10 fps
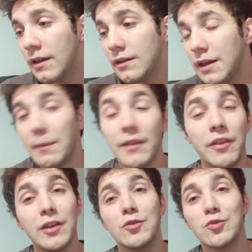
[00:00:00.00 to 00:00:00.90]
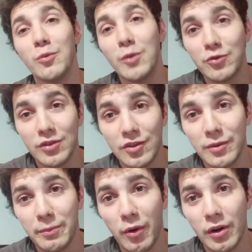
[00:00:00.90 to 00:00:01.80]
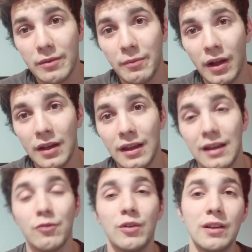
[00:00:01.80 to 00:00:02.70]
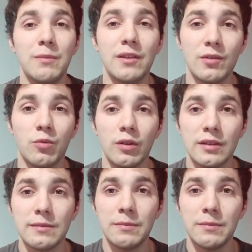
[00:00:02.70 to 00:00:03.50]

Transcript: yeah, man, thank you so much for the support, man. It really means the world to